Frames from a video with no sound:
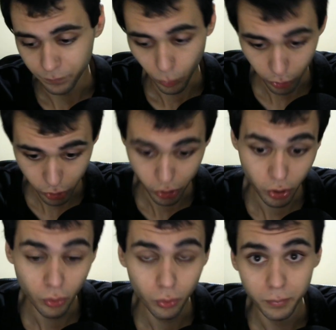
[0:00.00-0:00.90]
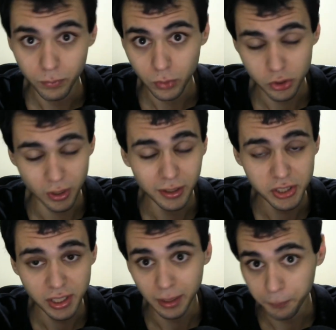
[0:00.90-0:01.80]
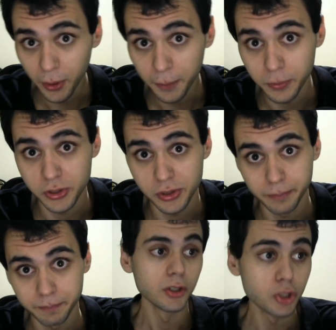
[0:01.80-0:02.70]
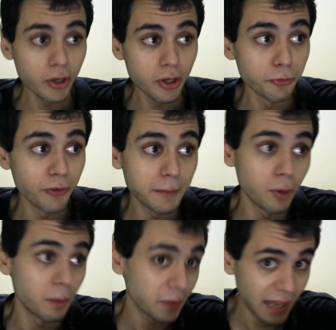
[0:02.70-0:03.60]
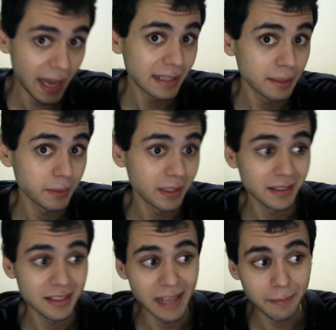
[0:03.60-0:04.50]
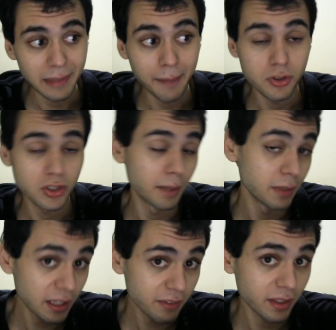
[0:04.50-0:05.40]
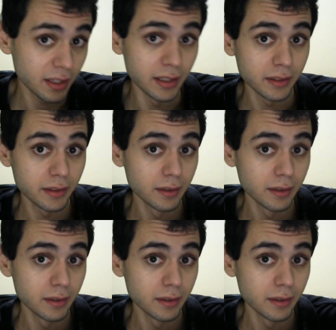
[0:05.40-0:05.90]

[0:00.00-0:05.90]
what you do, you start seeing a purpose Sure, you're fed propaganda, but at the same time, you start believing in it